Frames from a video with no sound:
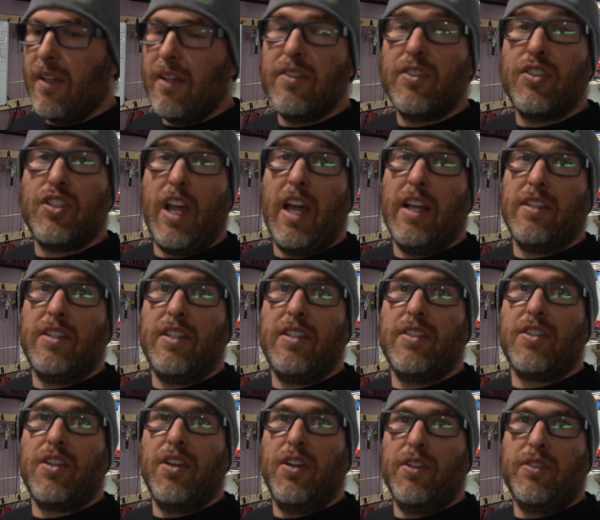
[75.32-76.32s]

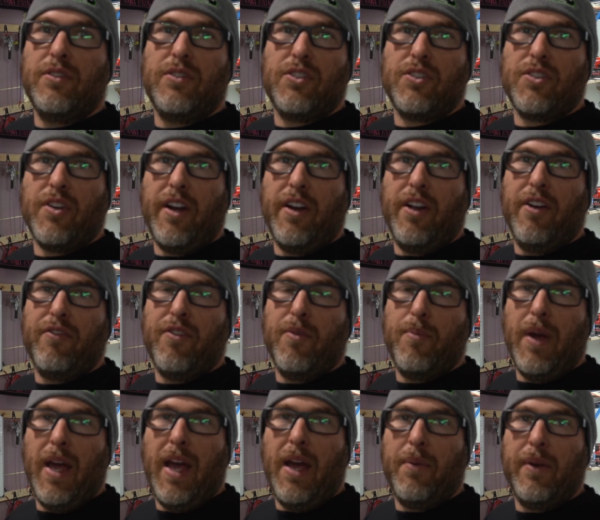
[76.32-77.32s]
Chassis good, straight off the
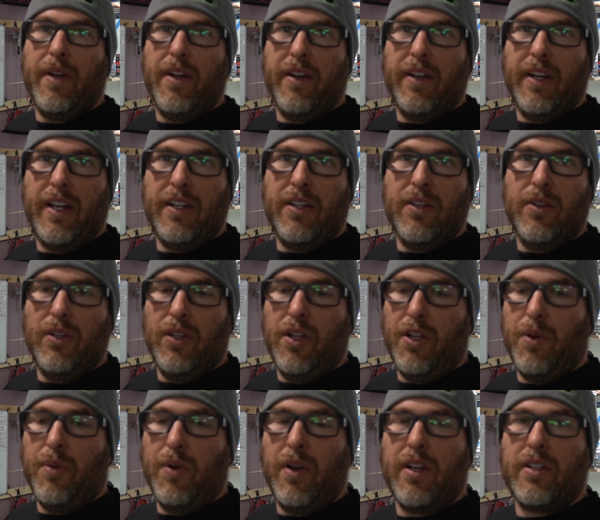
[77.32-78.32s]
bat, we don't need to do a lot
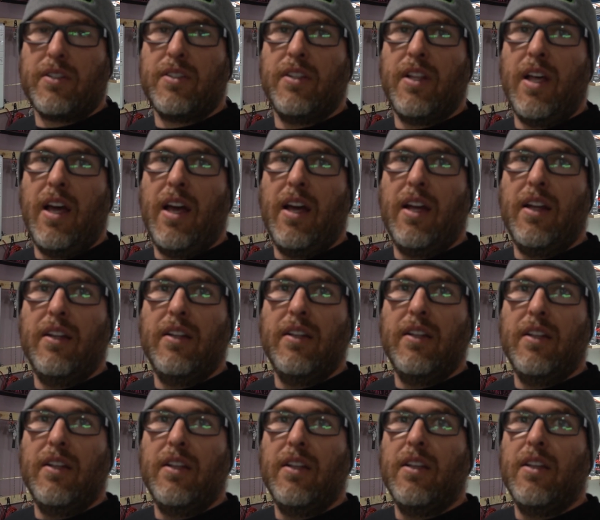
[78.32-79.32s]
of work to that.
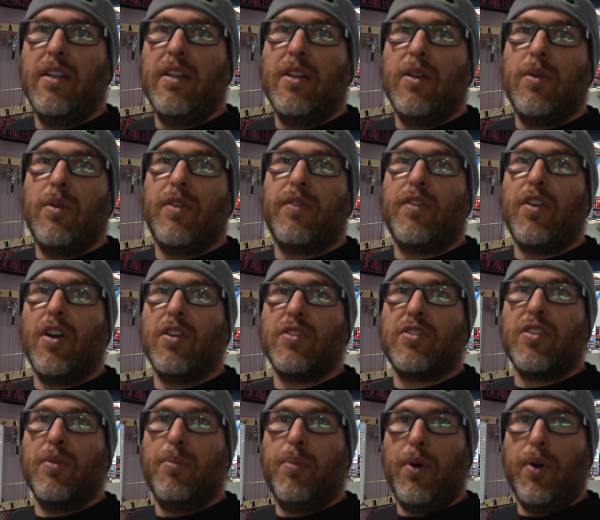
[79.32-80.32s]
We've got
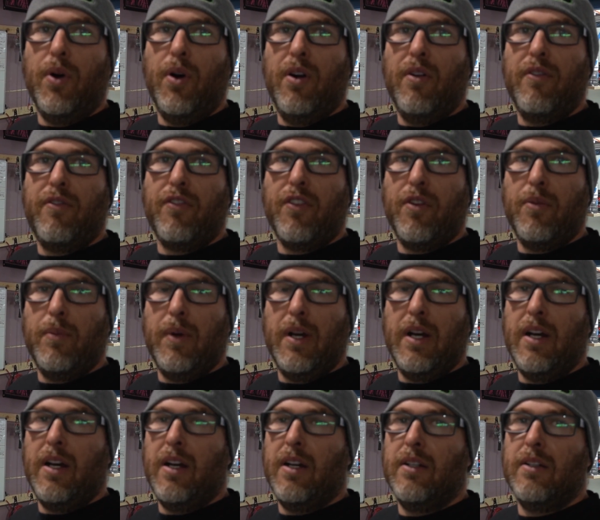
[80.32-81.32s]
support from
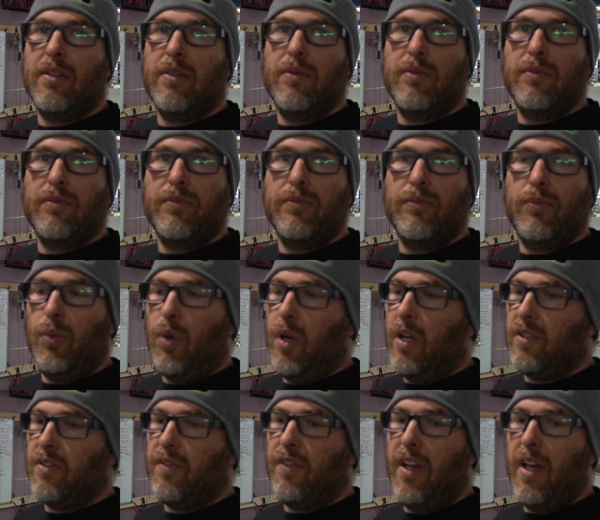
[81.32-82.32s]

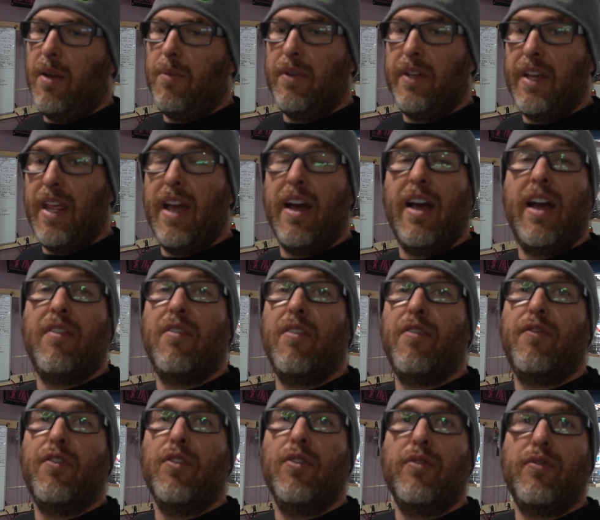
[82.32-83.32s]
Wisefab, and now have a
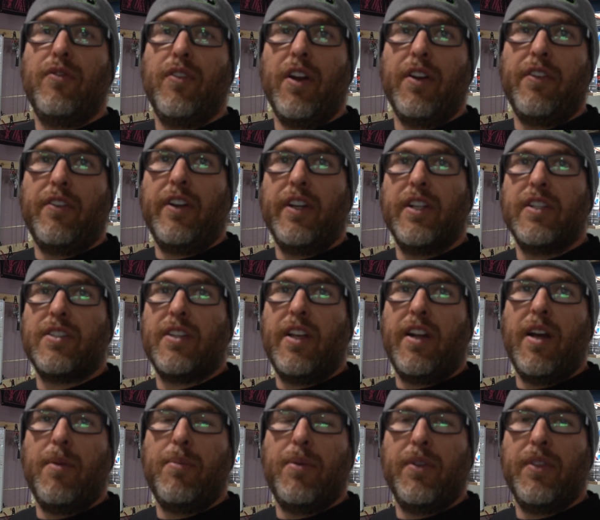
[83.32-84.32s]
full front and rear
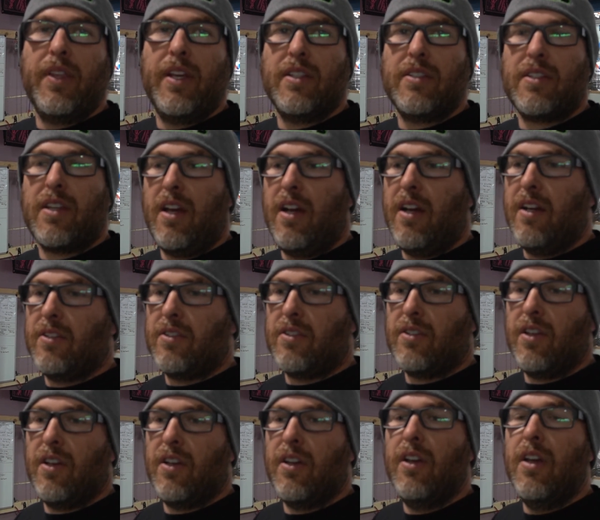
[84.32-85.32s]
setup on these cars,
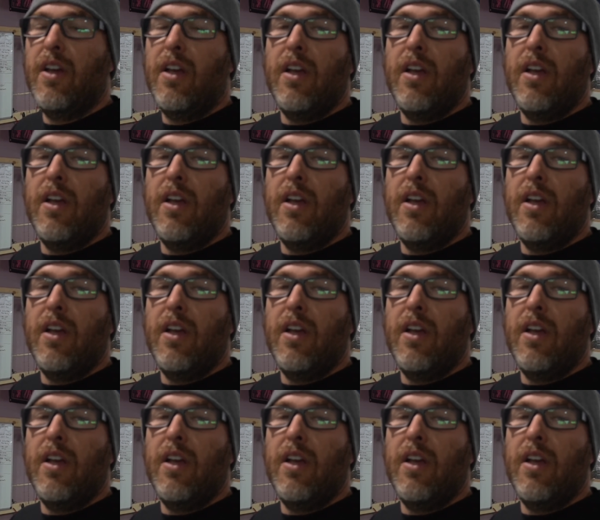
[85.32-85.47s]
so